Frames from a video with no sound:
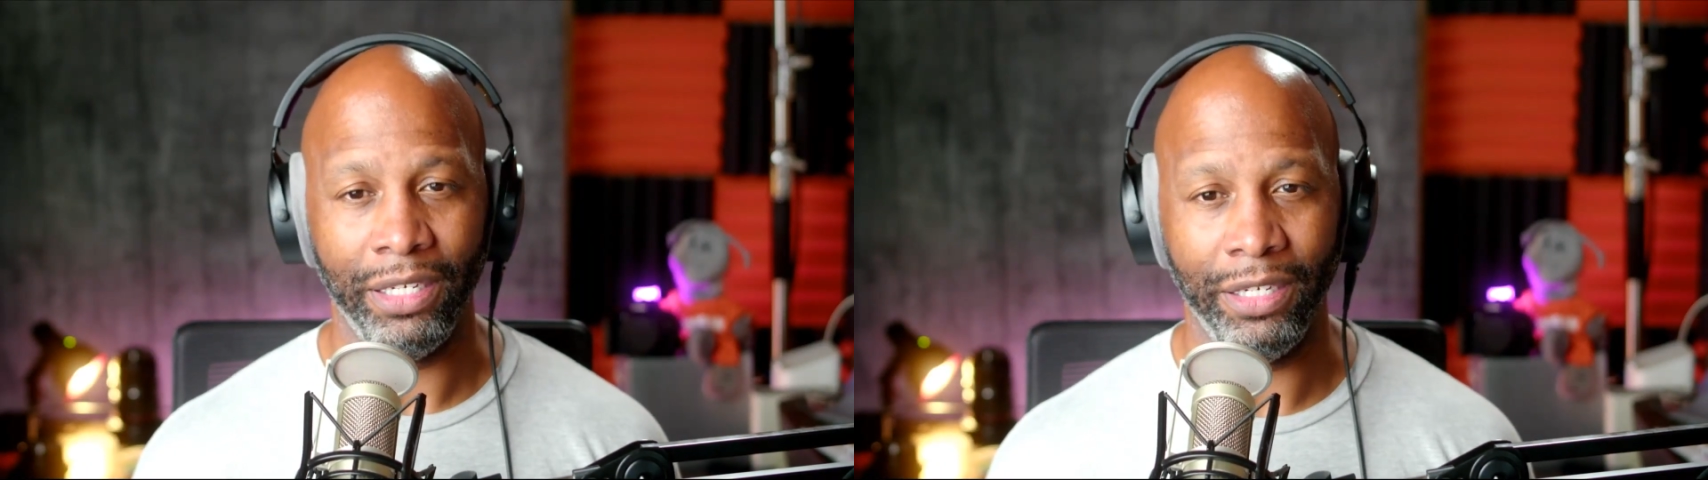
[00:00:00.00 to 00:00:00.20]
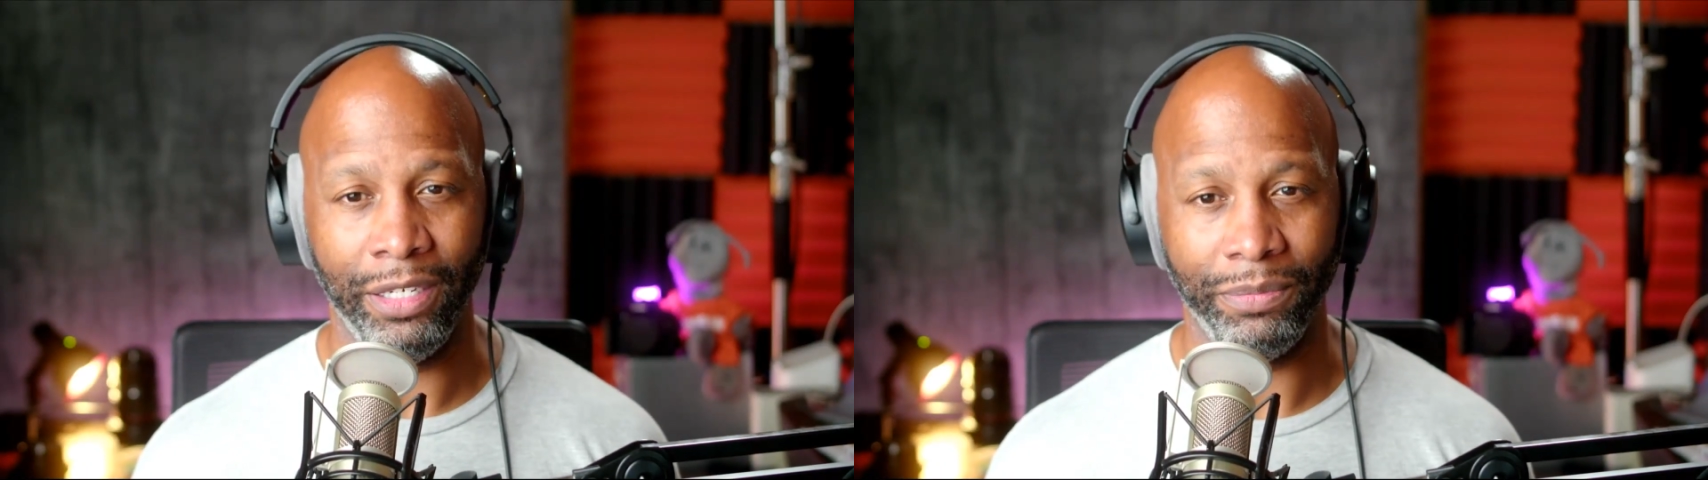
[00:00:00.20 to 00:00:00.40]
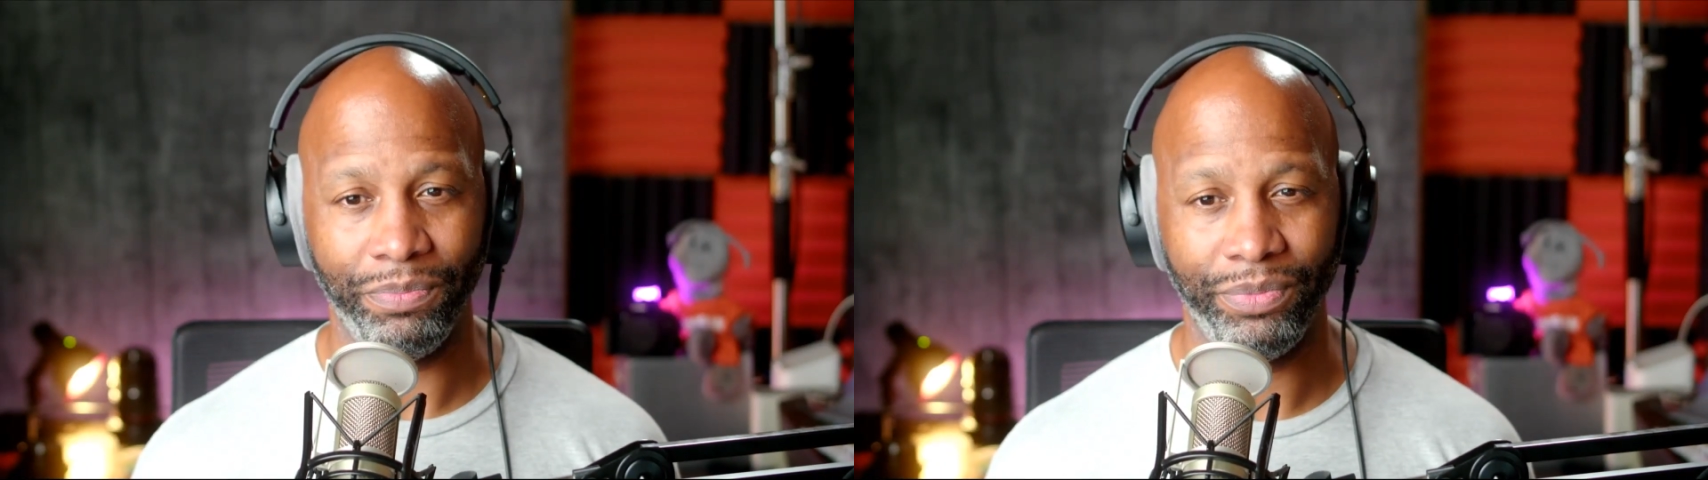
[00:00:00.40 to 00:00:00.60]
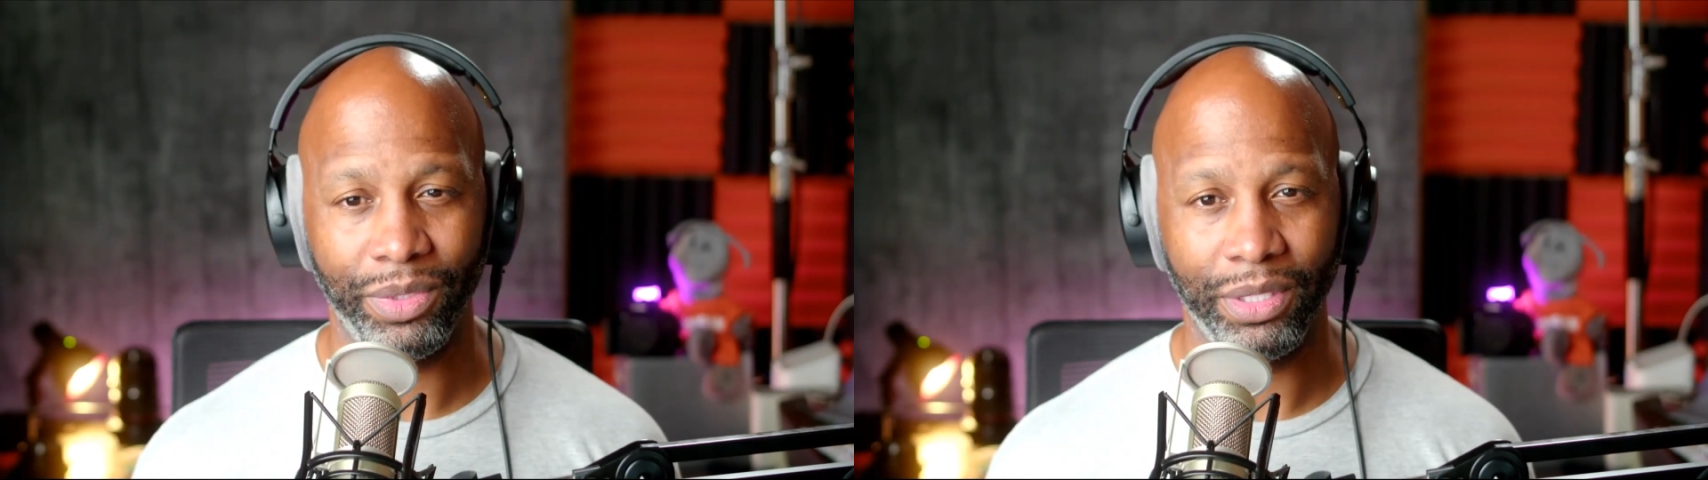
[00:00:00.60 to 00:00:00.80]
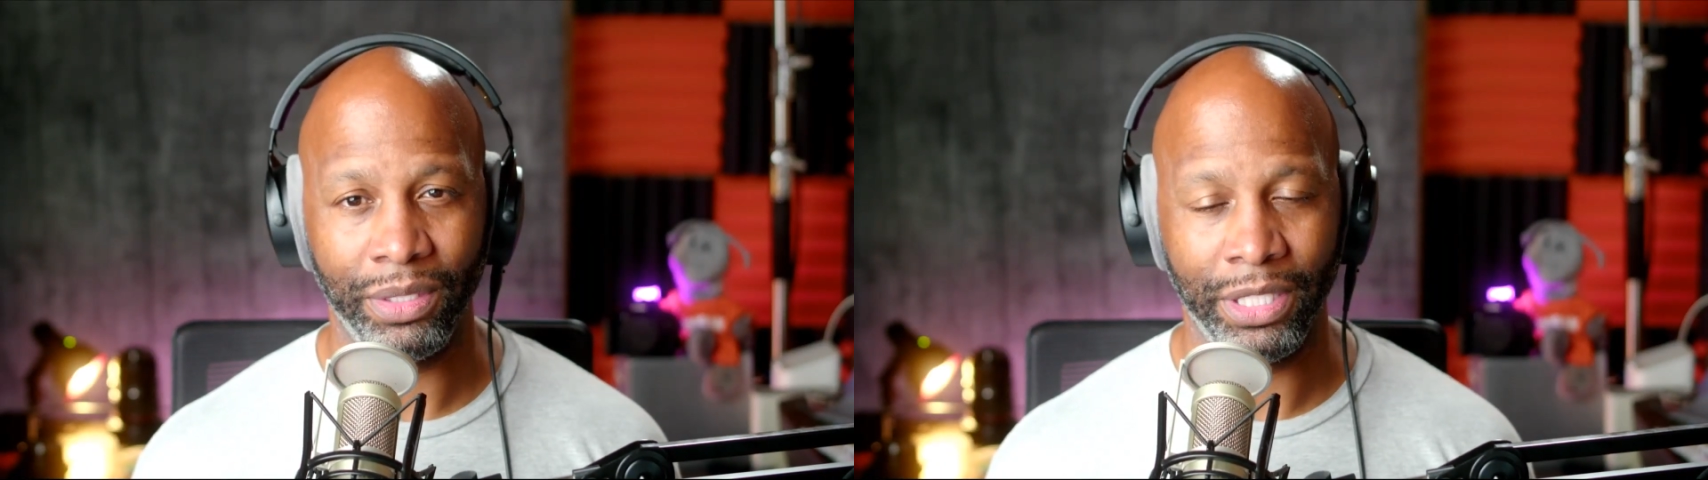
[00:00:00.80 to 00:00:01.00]
Uh,
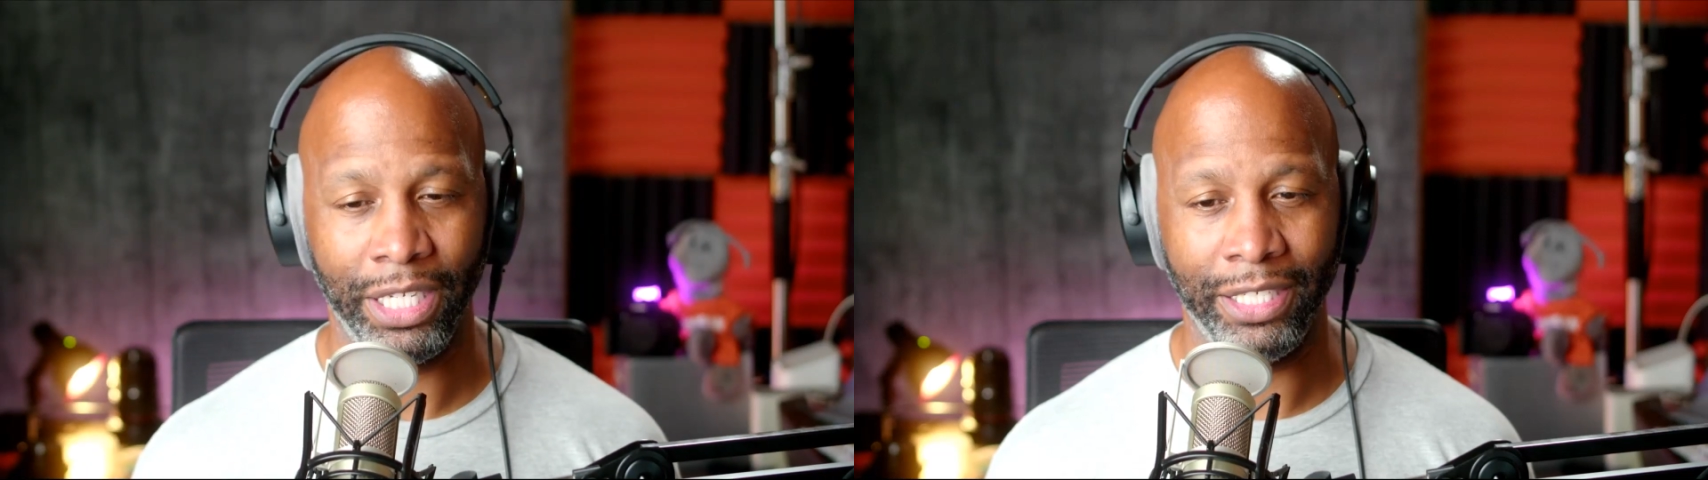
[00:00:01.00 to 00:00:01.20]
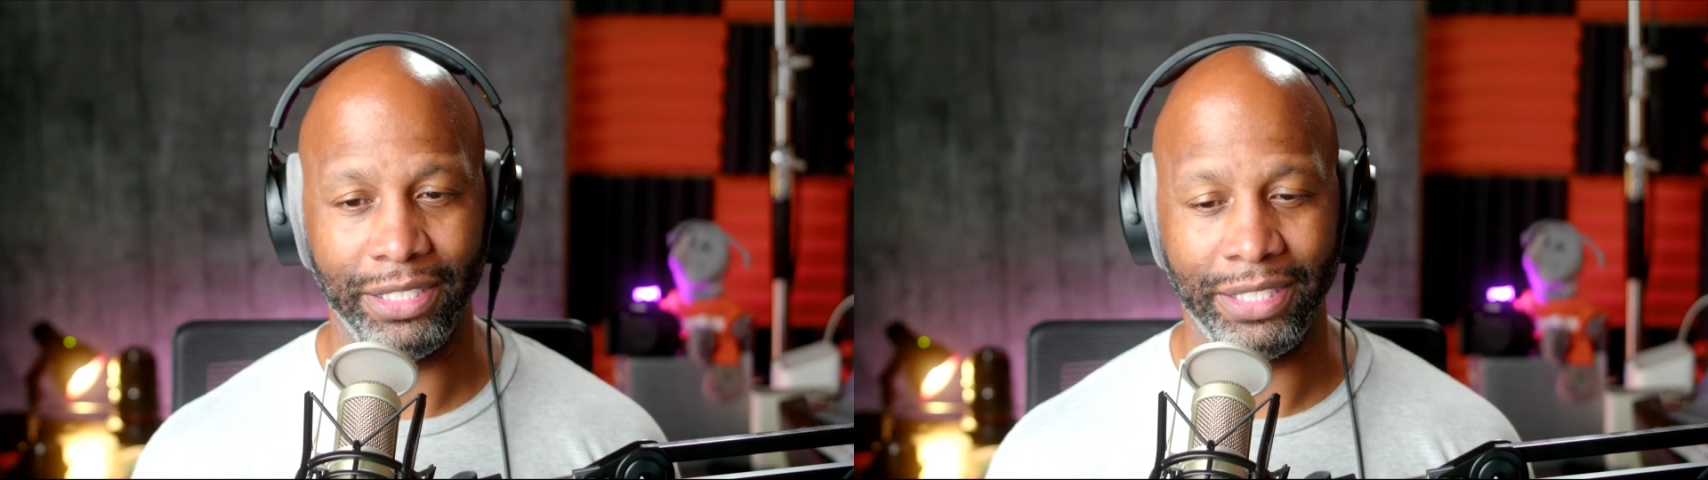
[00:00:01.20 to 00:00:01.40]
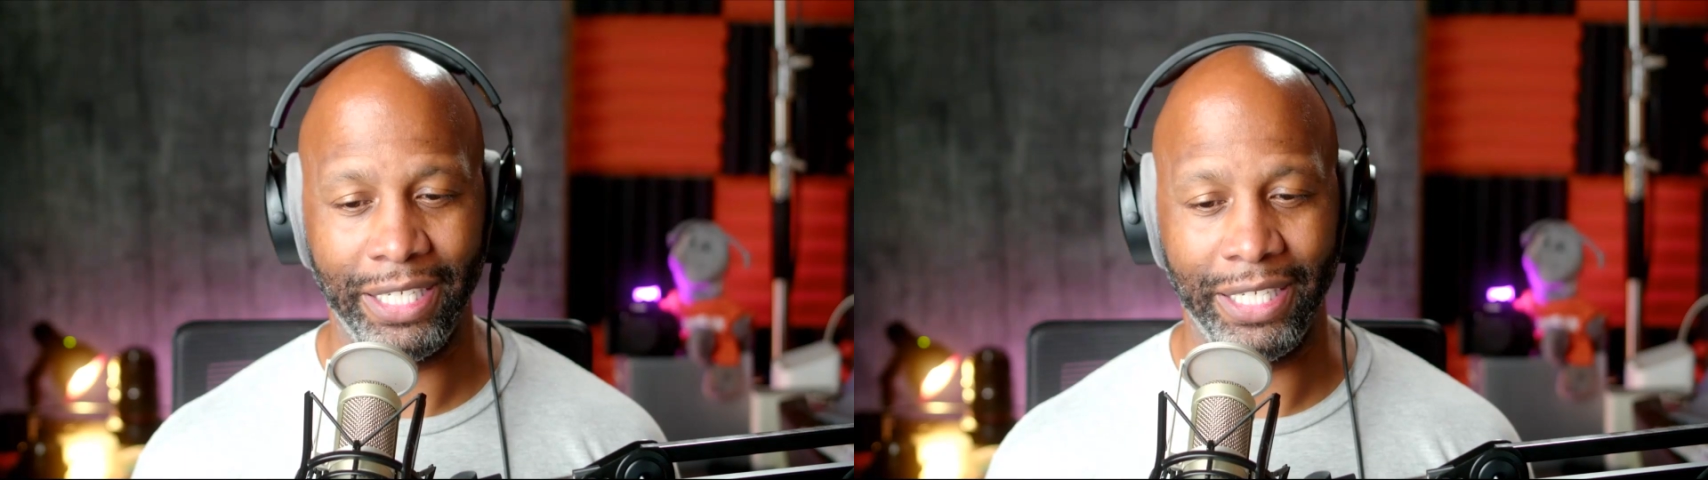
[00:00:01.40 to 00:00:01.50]
look at it.